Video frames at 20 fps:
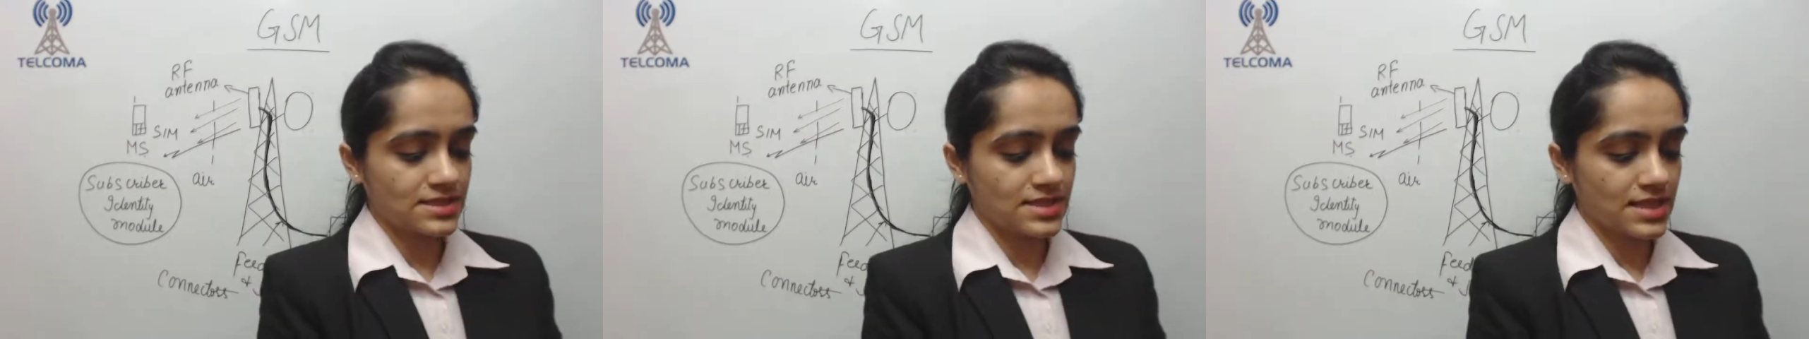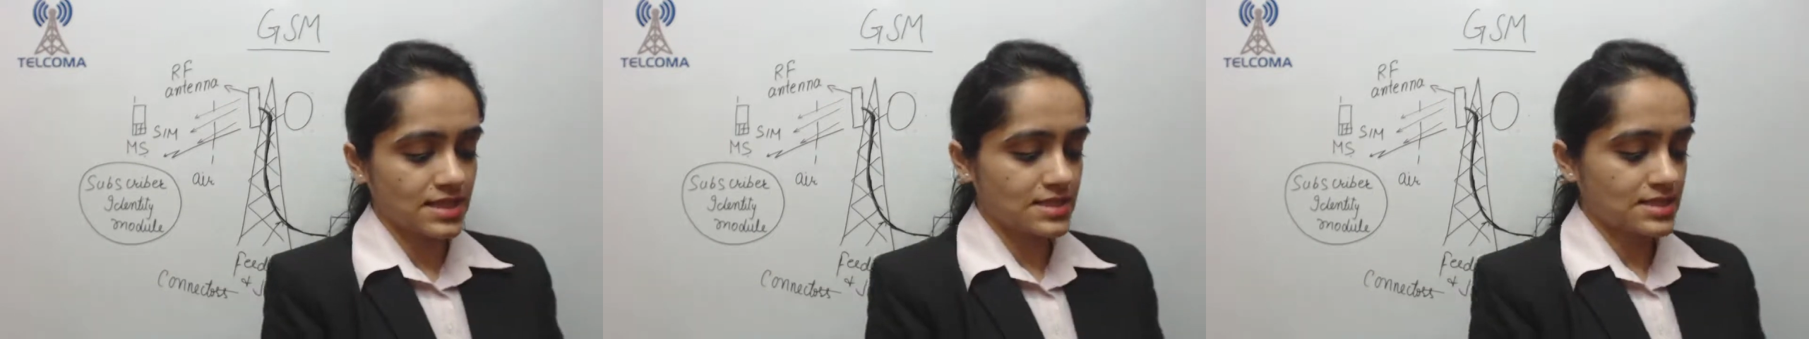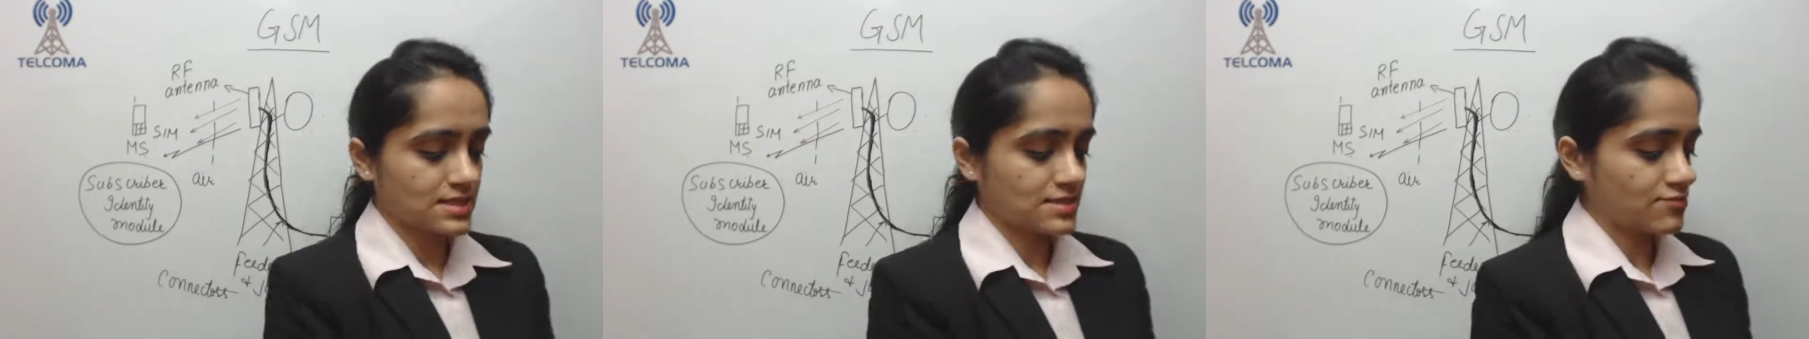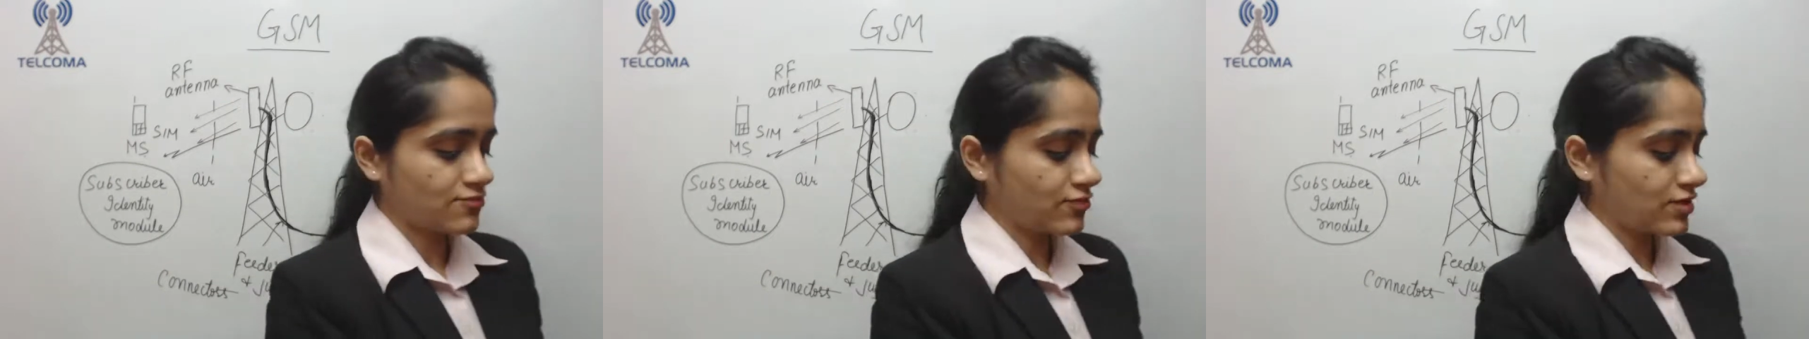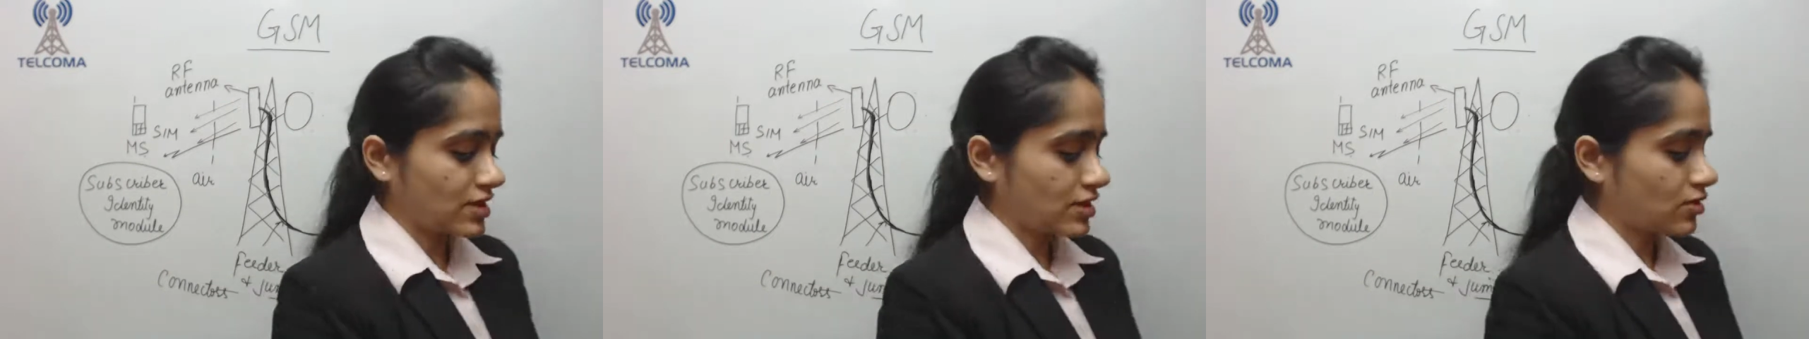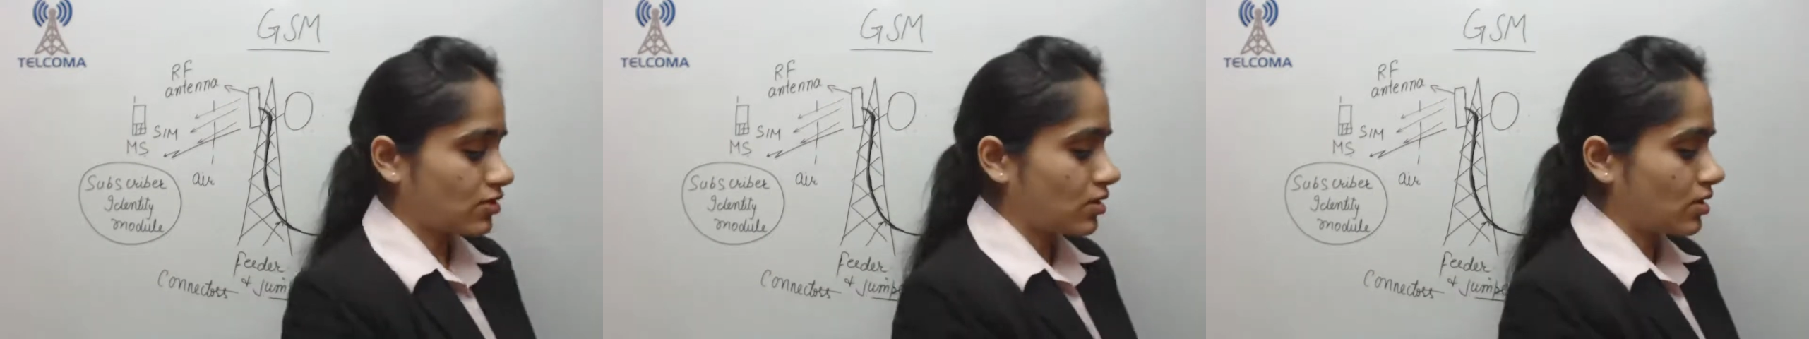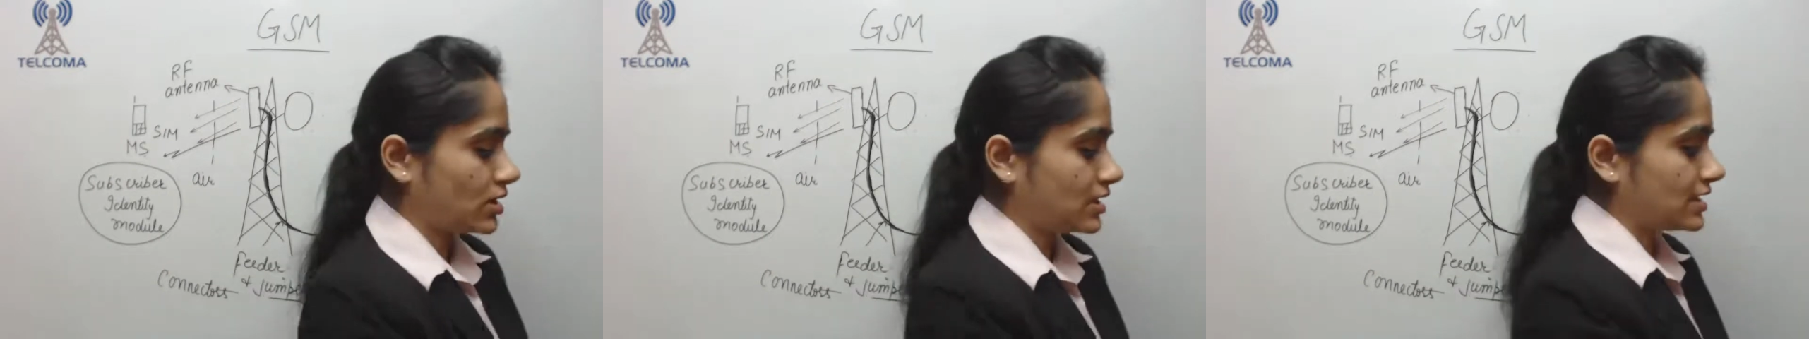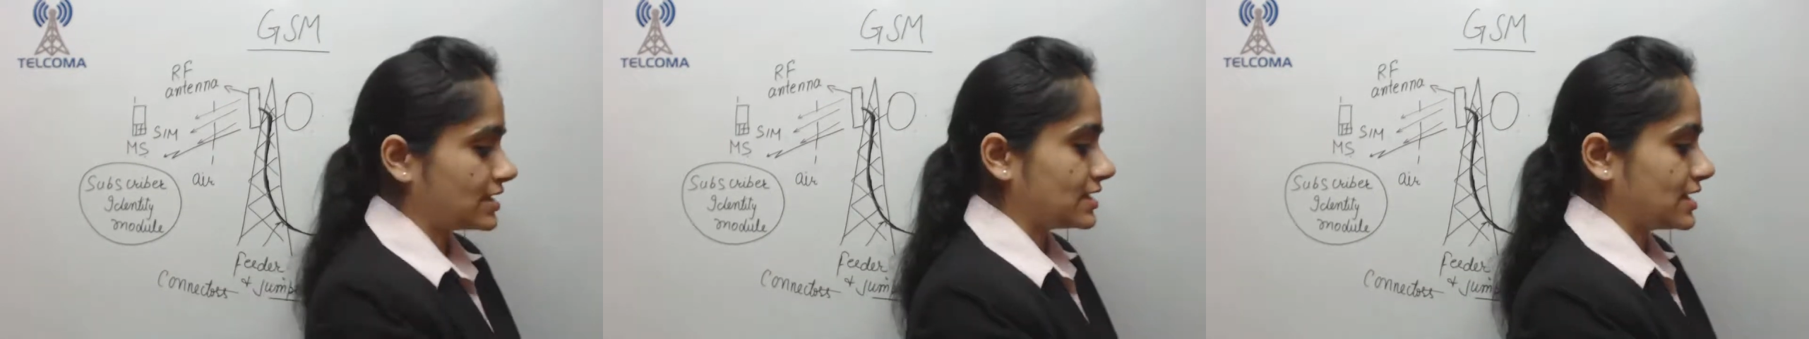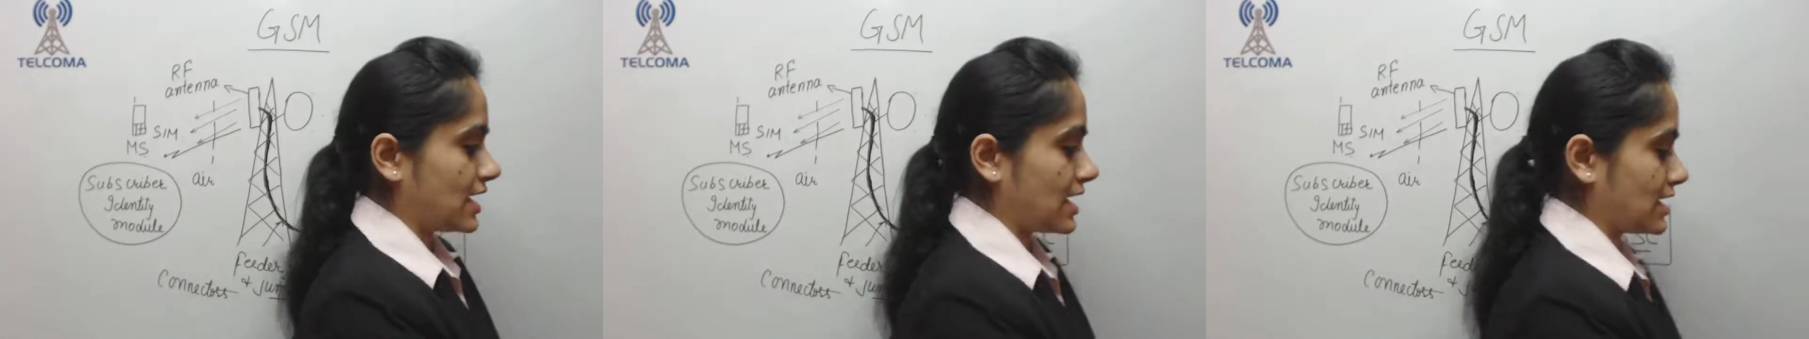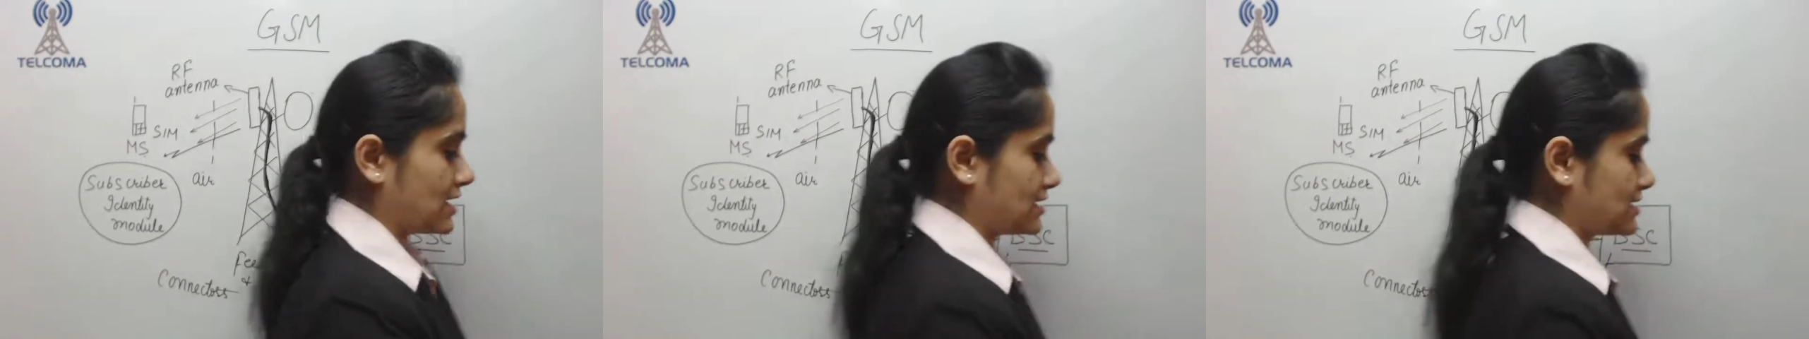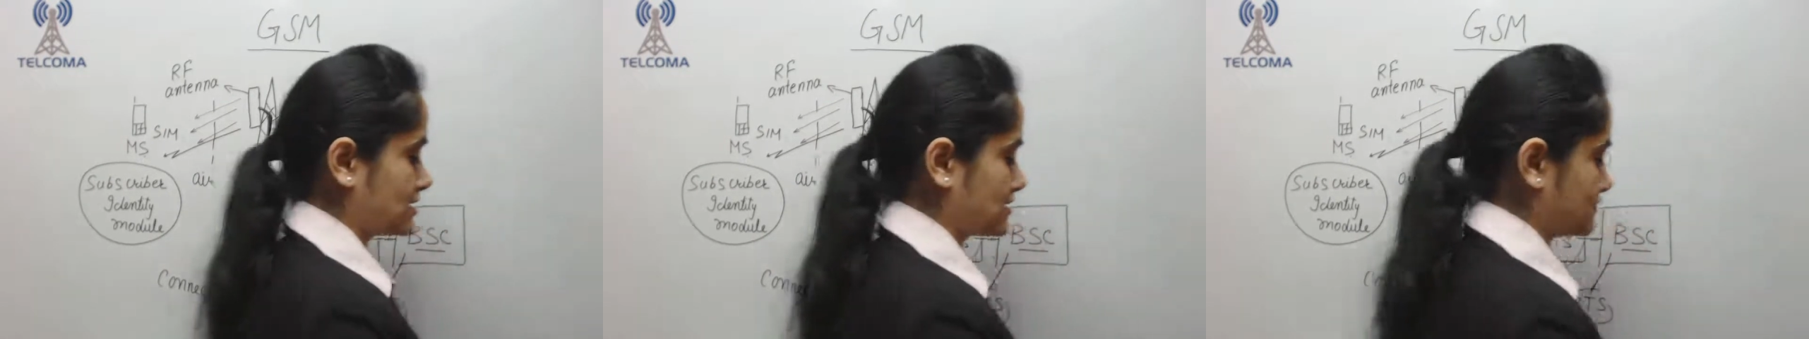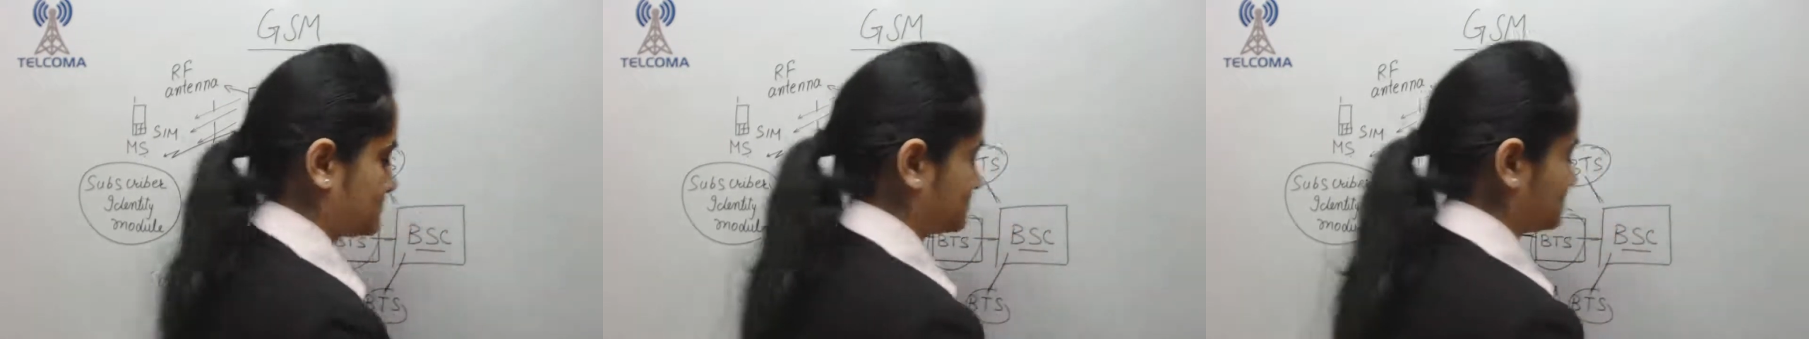this we call it as